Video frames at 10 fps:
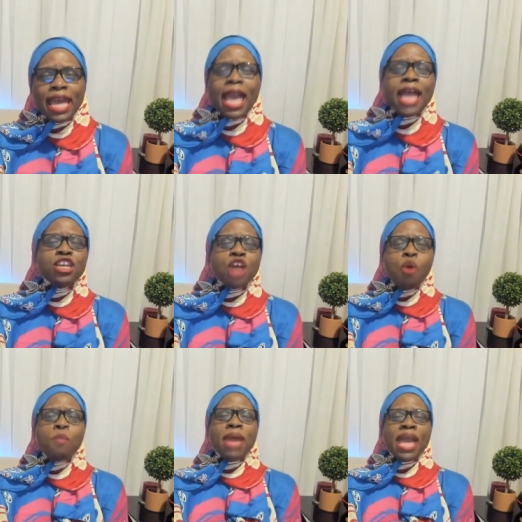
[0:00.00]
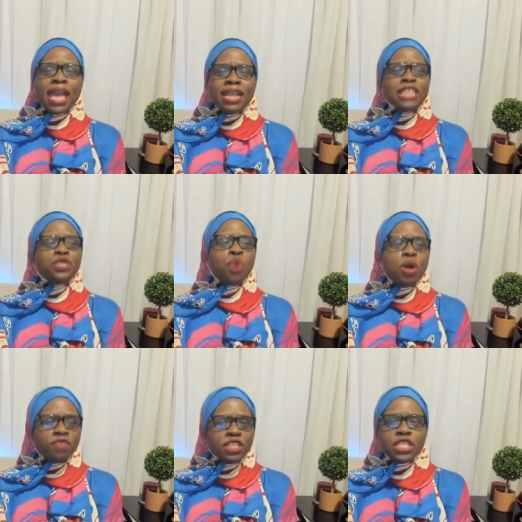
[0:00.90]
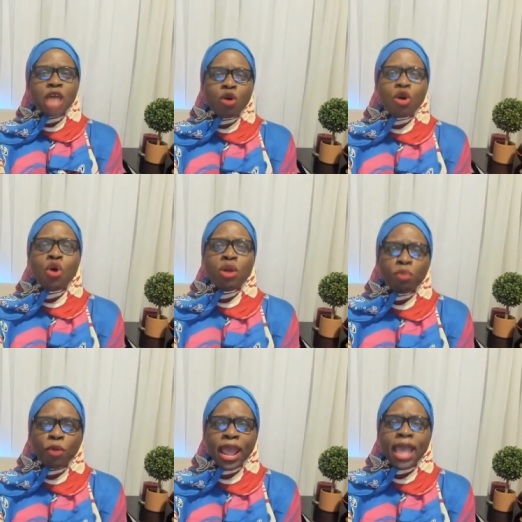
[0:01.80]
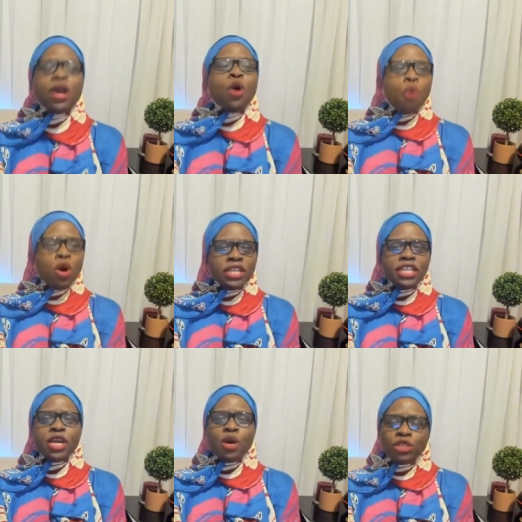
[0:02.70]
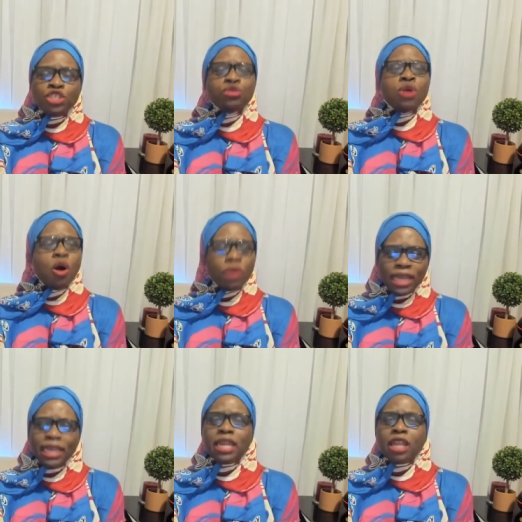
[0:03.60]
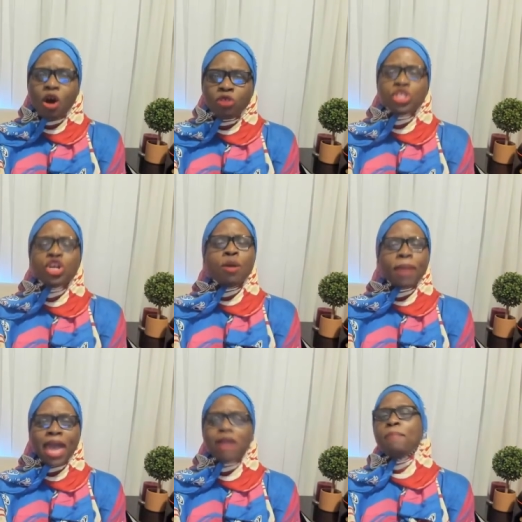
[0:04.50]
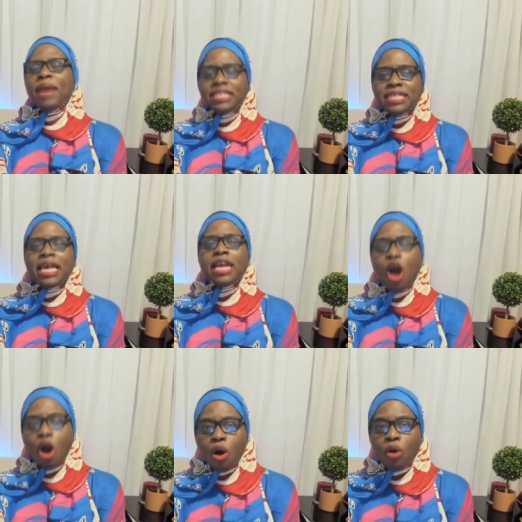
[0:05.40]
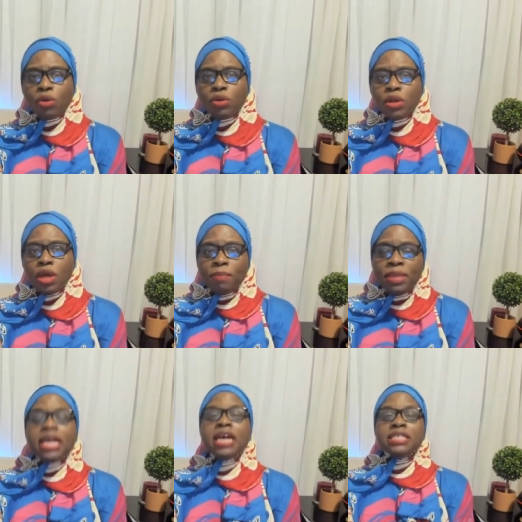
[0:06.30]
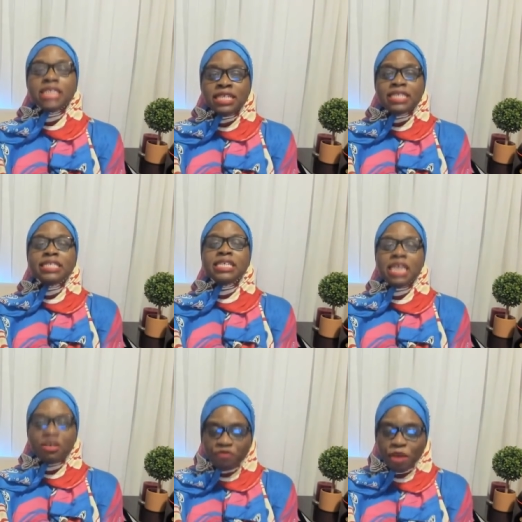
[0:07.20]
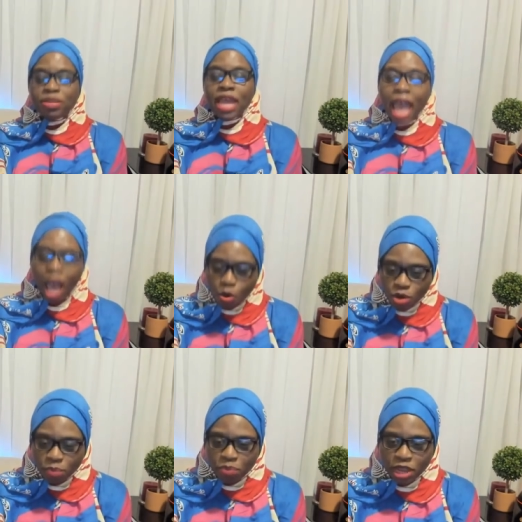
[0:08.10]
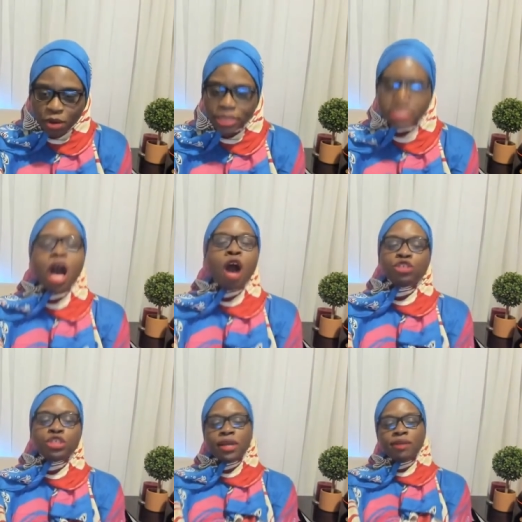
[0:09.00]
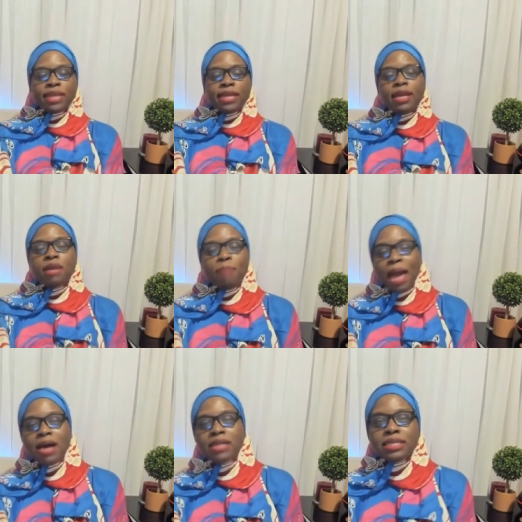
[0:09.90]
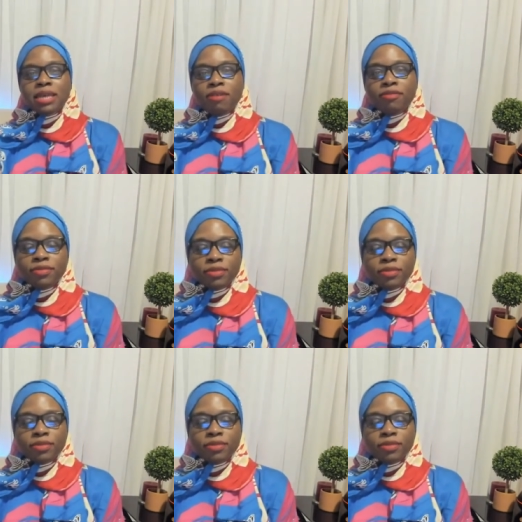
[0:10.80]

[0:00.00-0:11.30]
And no man that's worth the salt going bread want to deal with you on any long-term kind of basis at all. Because he's seeing from the outward appearance, oh, she don't think nothing about herself.